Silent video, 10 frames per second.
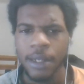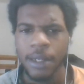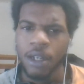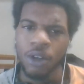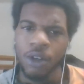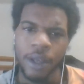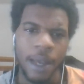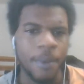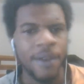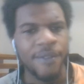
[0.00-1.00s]
Okay, I'm
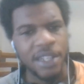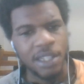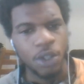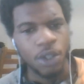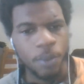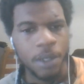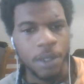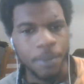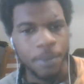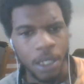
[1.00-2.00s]
gonna invest a little bit of
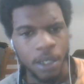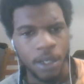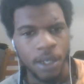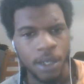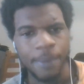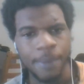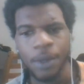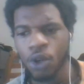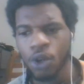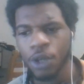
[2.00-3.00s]
money. I'm gonna
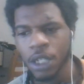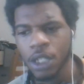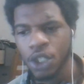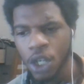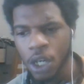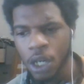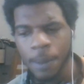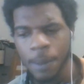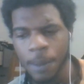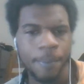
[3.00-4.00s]
go get a job.
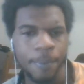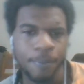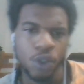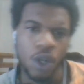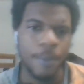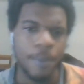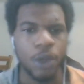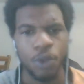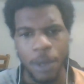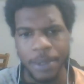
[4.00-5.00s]
I'm gonna start building
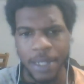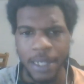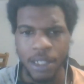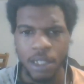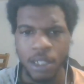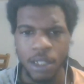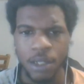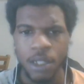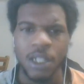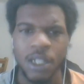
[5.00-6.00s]
websites.
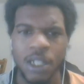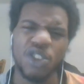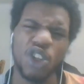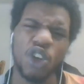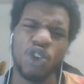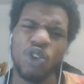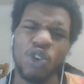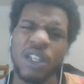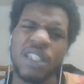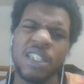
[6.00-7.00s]
So
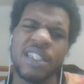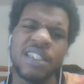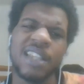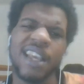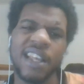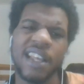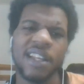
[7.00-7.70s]
then